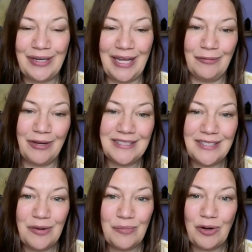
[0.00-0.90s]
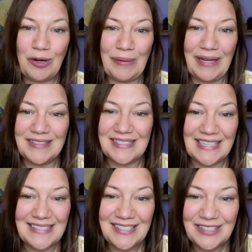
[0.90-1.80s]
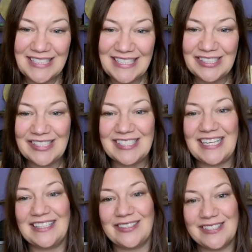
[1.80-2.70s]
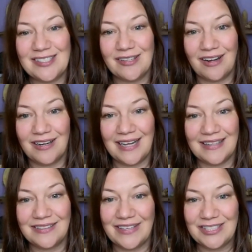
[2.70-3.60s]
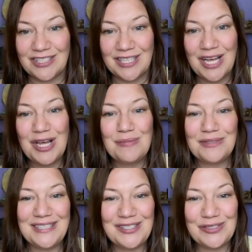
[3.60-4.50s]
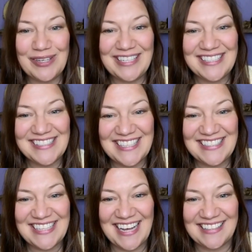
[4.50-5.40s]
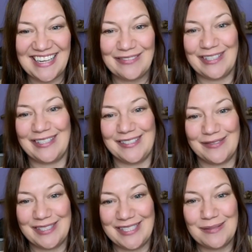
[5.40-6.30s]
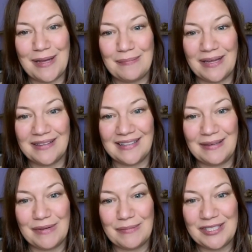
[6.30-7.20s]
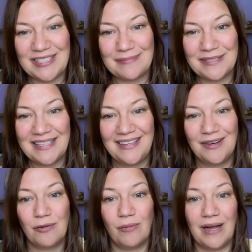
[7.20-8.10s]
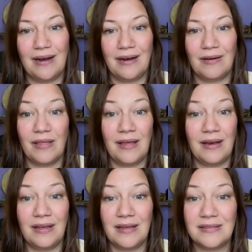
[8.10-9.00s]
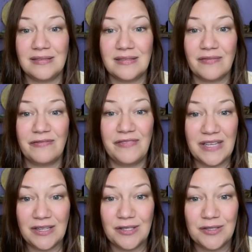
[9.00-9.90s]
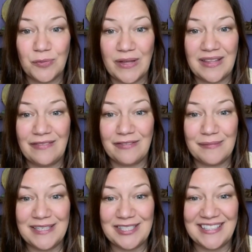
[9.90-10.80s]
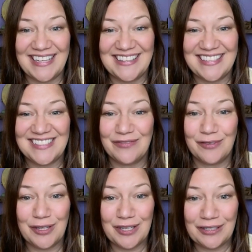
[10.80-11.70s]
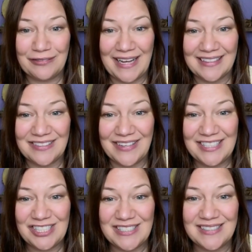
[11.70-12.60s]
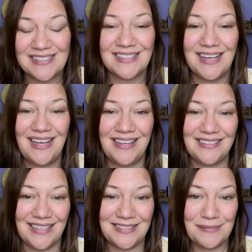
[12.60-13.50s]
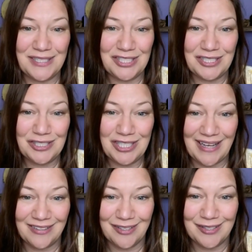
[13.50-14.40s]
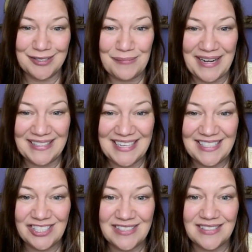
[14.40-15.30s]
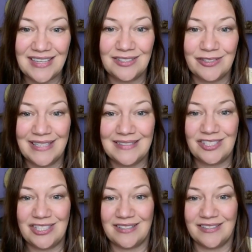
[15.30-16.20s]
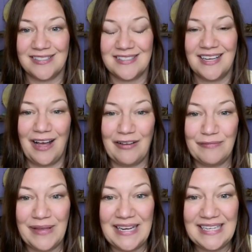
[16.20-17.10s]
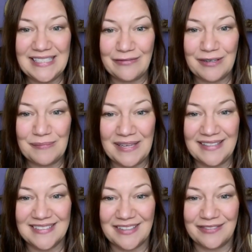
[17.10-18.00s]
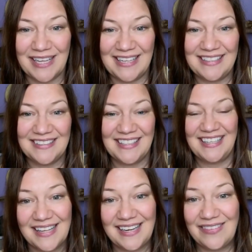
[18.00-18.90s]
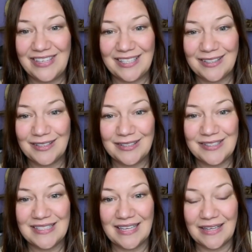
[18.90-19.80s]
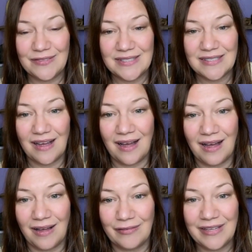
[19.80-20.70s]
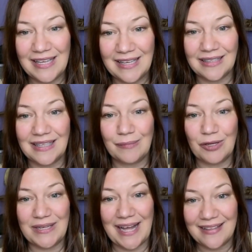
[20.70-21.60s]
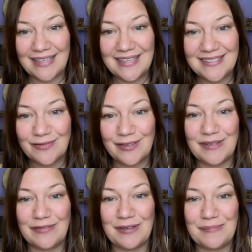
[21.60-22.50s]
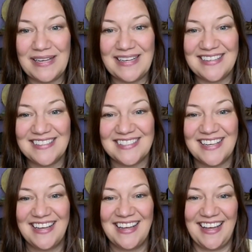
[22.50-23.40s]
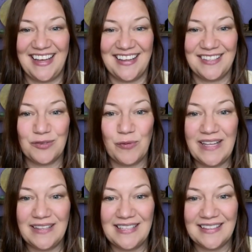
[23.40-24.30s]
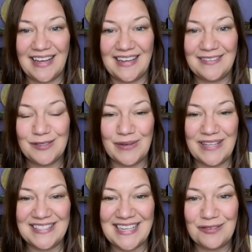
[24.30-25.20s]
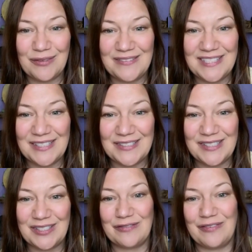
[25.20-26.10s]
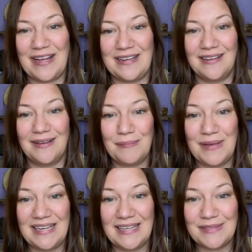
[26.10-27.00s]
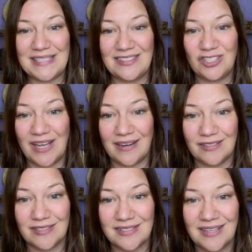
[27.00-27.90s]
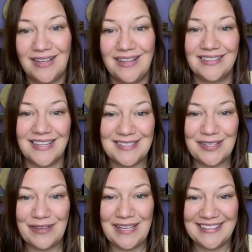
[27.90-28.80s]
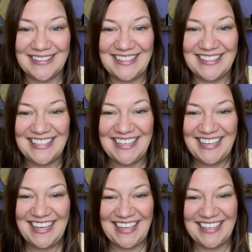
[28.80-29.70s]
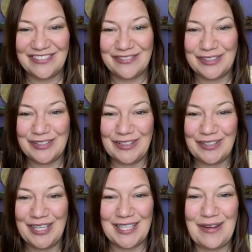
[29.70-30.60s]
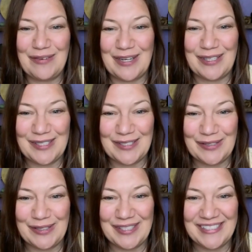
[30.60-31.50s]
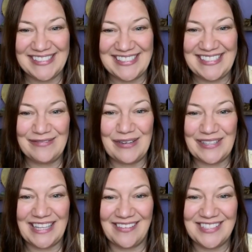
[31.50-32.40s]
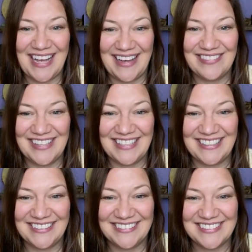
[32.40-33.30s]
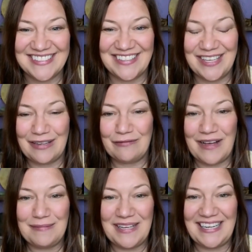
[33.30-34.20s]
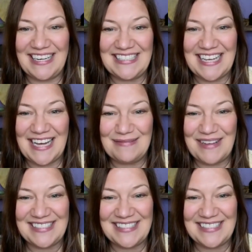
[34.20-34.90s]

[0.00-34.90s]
and want to know more about celestial teachers and the crystal heart activation, please join us in Tag Lightworkers, which is my monthly membership, where it is filled with information like this, full of activations, not to mention channeled meditations and trance channels of many different beings of light. It even includes gifts of healing modalities from different beings and weekly lives with Soundwaves Hills certified mediums and channels, lots of healing, and a full Lightworkers school. And we would love to have you there. So you can find me at any time at